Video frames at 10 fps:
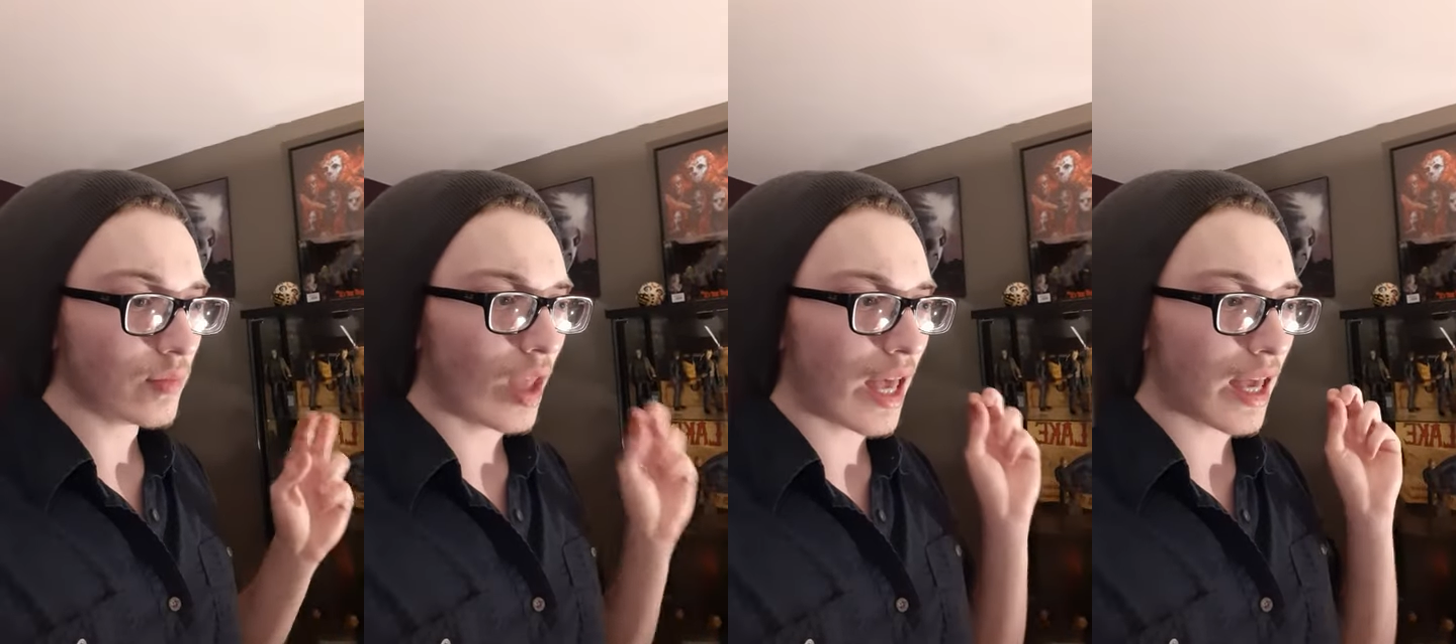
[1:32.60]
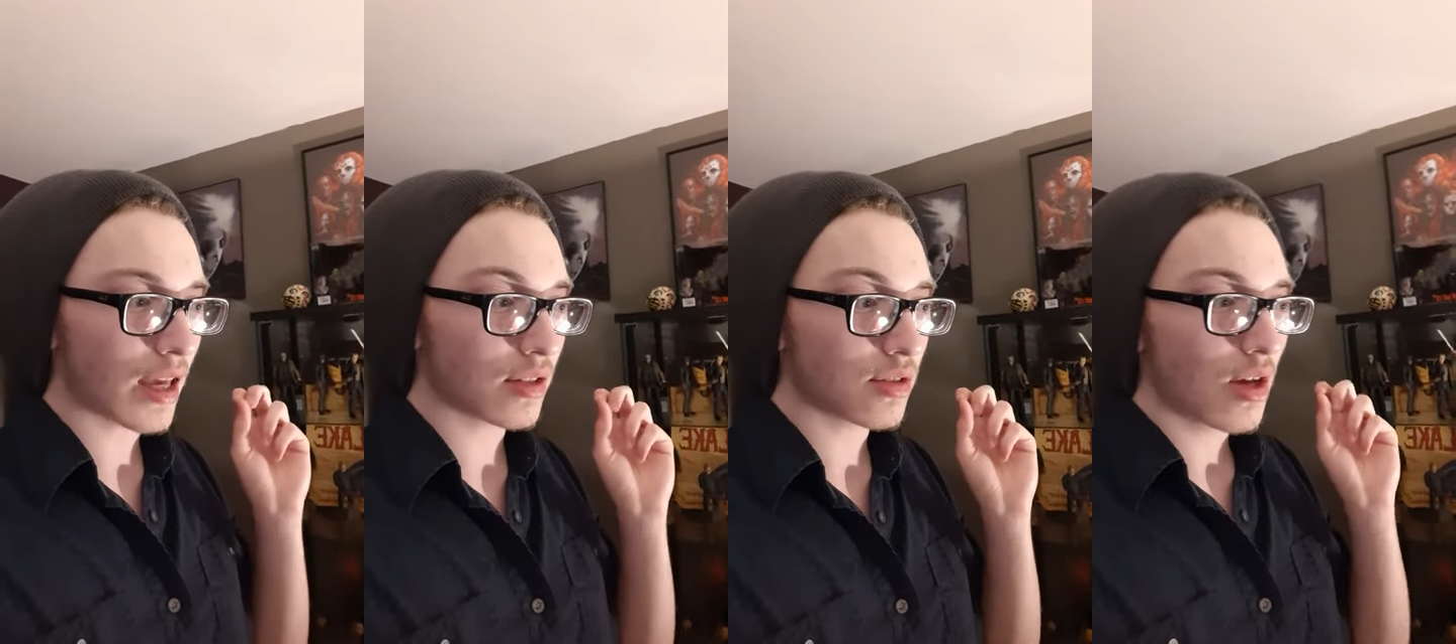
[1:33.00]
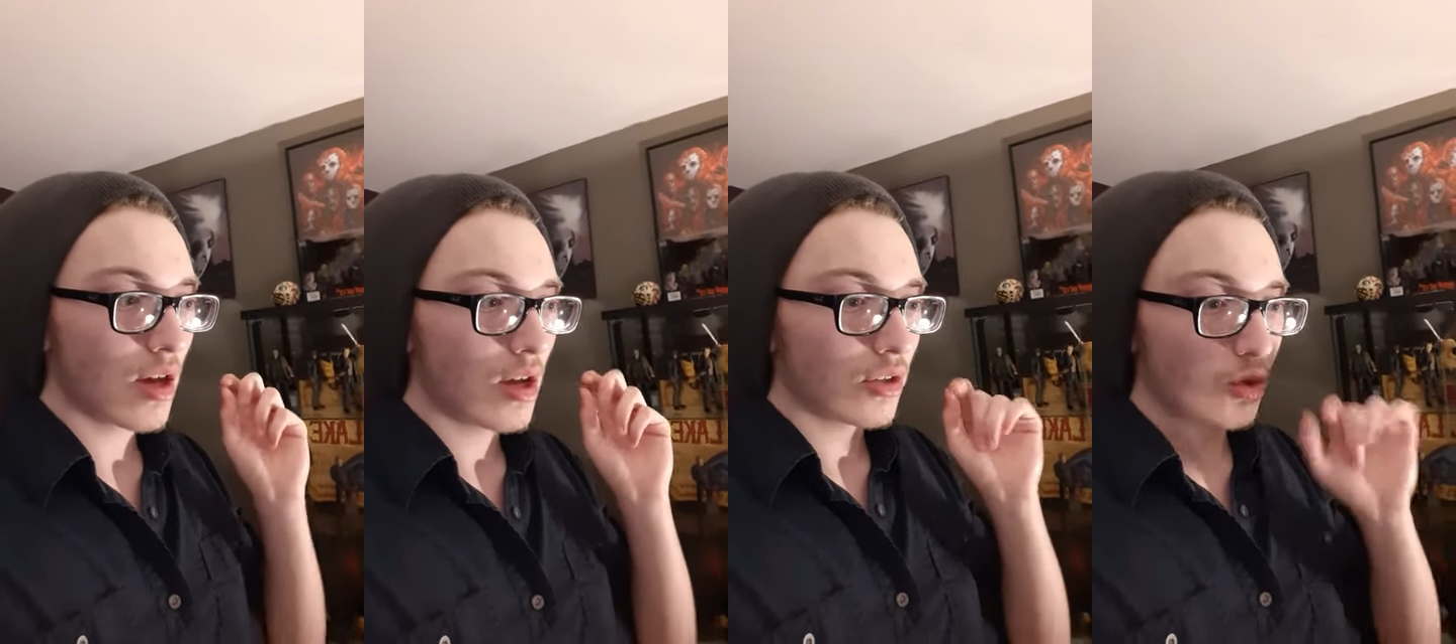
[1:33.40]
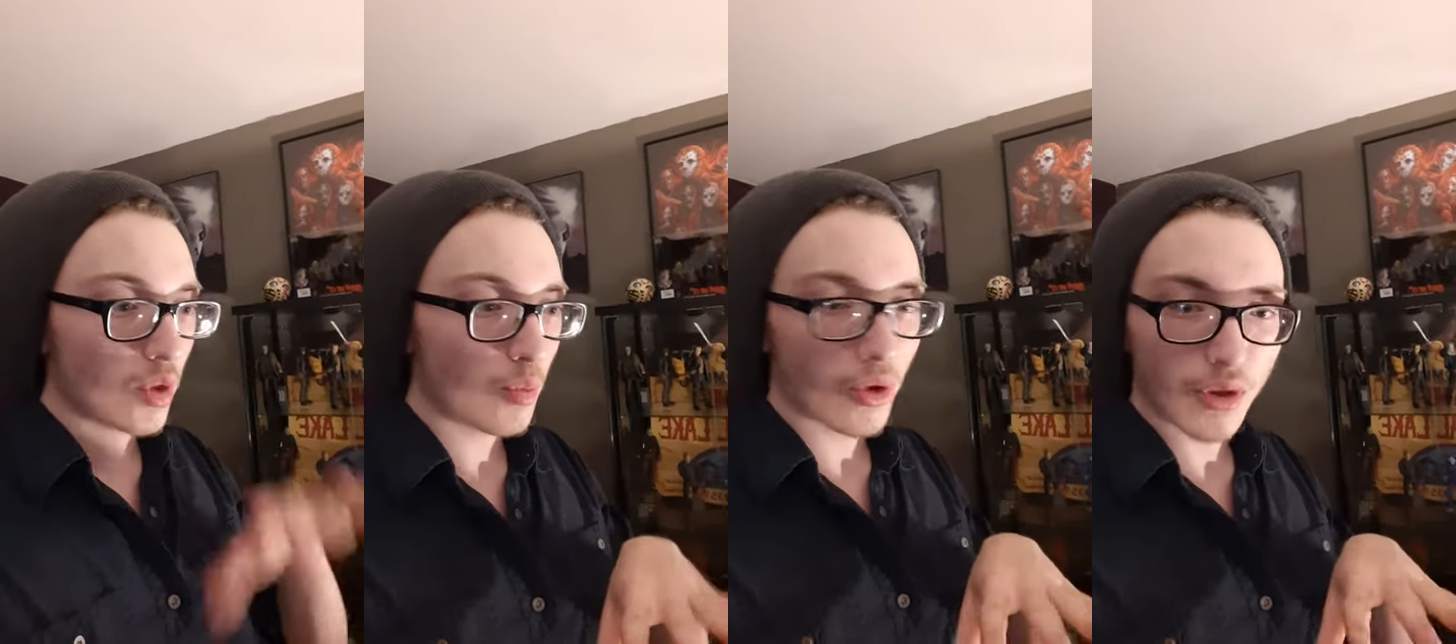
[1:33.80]
and
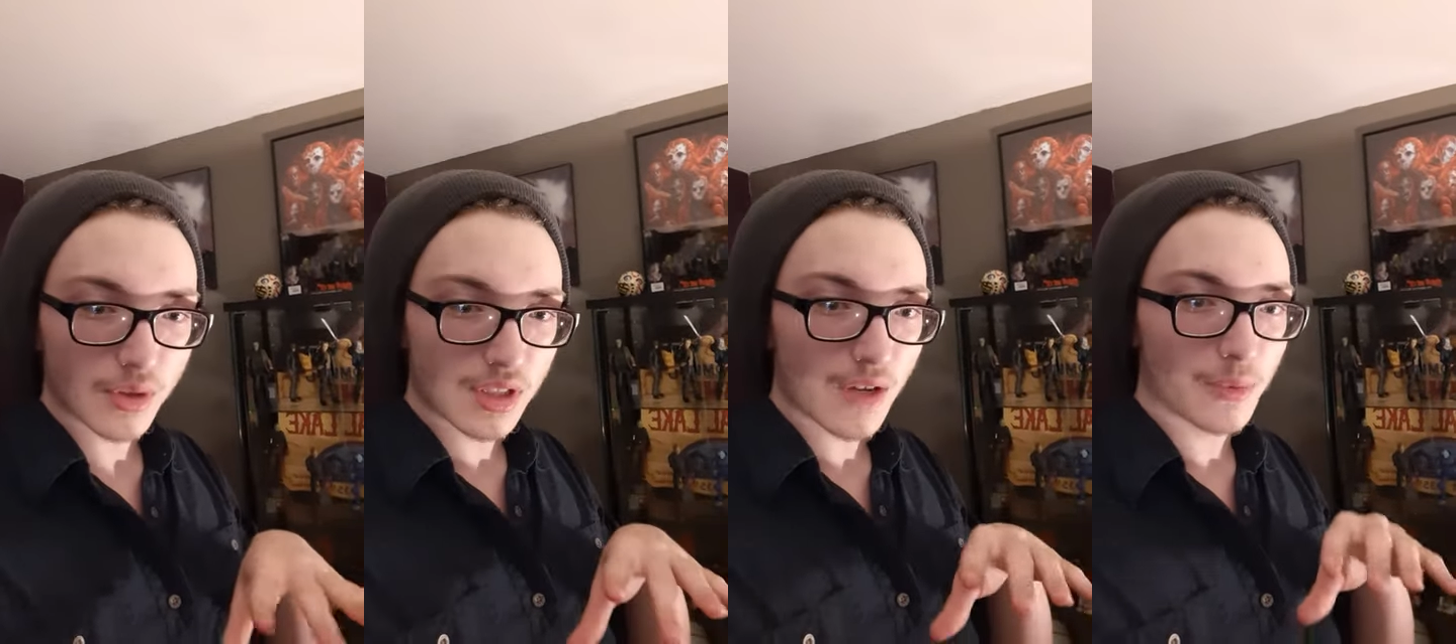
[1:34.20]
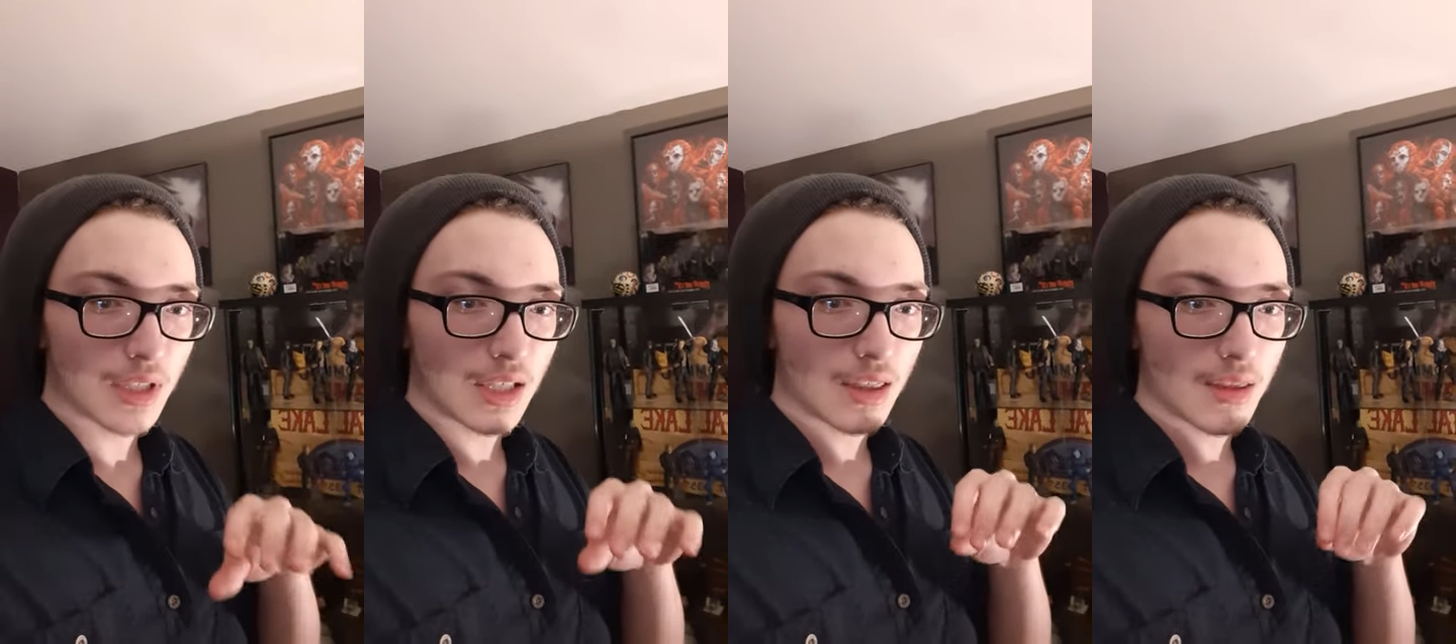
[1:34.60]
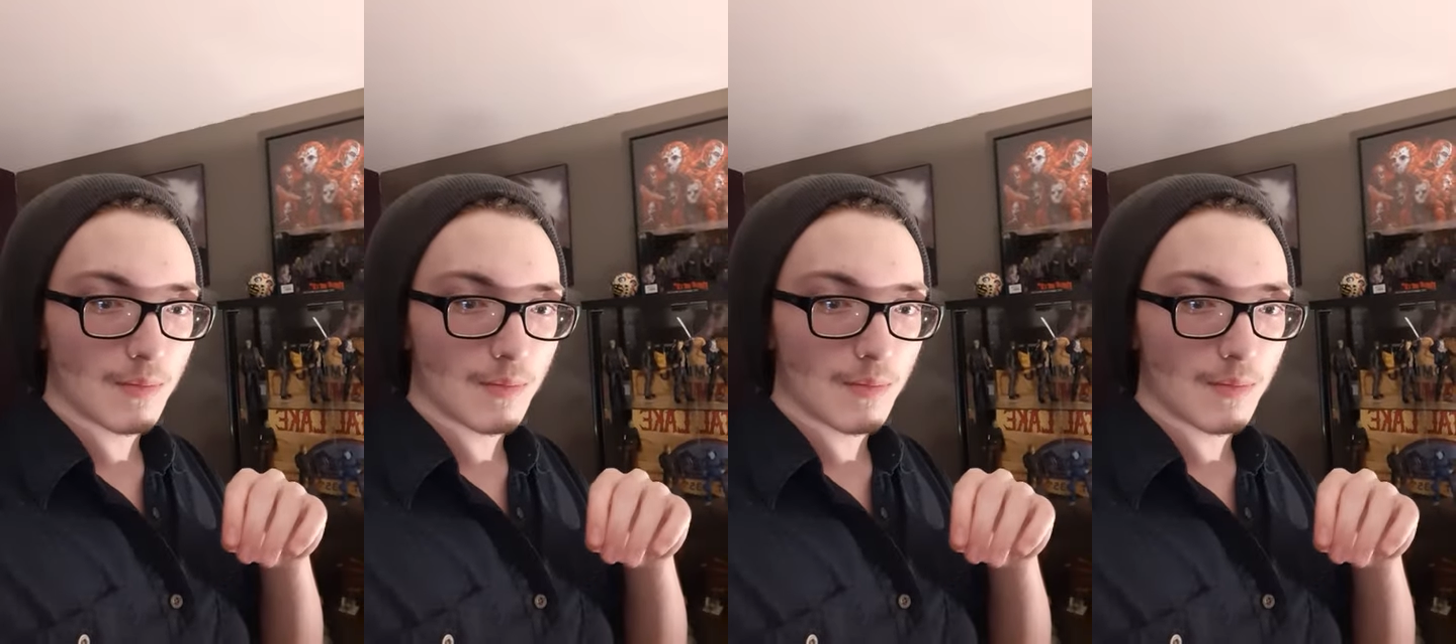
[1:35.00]
doing more of those stuff with, like,